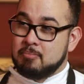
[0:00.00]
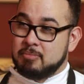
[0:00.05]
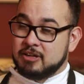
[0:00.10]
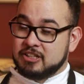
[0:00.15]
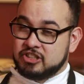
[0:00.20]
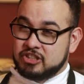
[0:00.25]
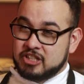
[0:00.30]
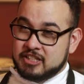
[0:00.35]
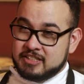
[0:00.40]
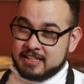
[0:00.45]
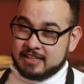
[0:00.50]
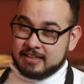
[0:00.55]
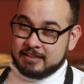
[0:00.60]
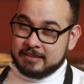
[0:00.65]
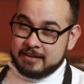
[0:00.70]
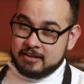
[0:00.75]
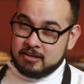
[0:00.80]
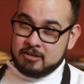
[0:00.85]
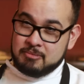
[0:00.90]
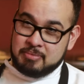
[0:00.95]
But just a
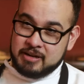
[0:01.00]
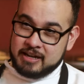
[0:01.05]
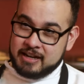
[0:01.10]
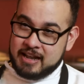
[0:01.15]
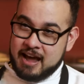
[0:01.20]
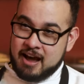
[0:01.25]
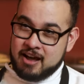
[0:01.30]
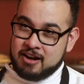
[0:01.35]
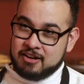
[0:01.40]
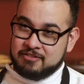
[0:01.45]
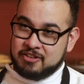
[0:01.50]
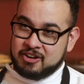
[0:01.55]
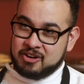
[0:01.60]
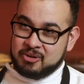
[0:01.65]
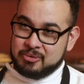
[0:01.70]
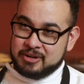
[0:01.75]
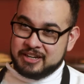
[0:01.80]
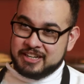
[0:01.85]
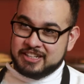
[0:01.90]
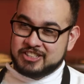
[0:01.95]
little bit out of
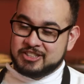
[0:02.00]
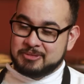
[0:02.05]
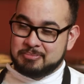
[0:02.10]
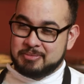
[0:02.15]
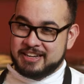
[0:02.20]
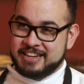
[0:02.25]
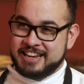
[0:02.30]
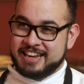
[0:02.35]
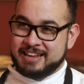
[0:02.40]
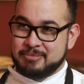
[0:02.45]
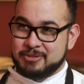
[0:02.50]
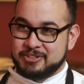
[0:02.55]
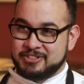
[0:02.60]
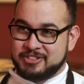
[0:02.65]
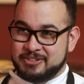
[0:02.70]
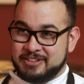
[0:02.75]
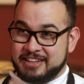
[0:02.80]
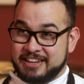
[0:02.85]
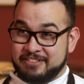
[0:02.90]
our reach, being able to